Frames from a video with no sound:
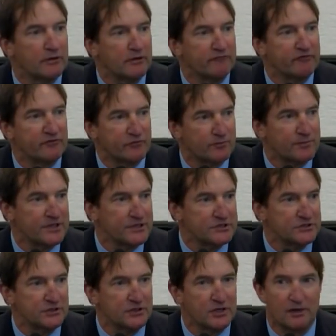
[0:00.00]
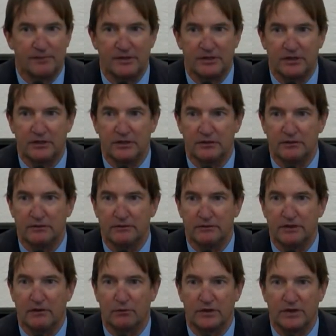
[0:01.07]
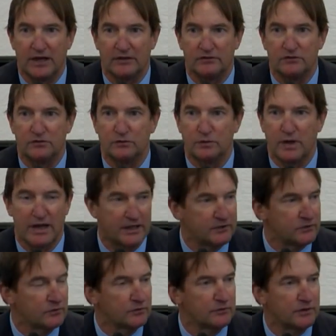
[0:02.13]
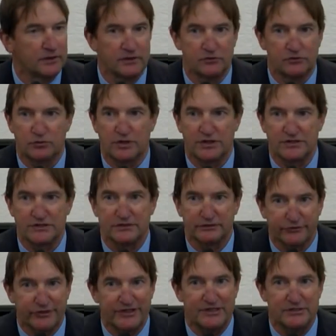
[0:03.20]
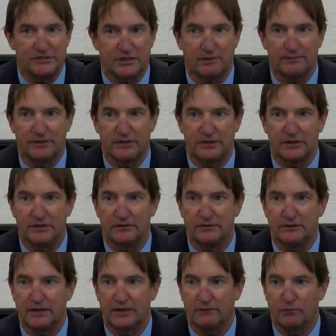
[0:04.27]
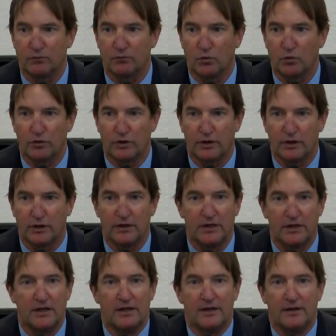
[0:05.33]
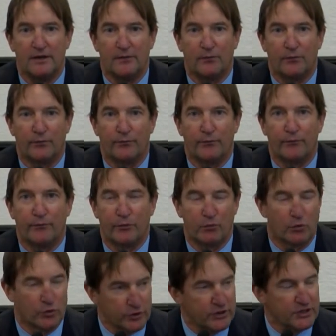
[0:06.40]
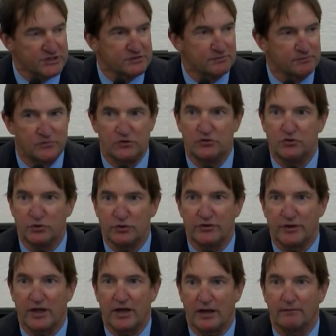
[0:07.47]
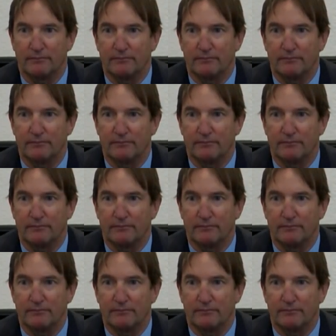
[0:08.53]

of information coming in that we had to handle and address, and leads coming in that were uh, we weren't accustomed to doing that.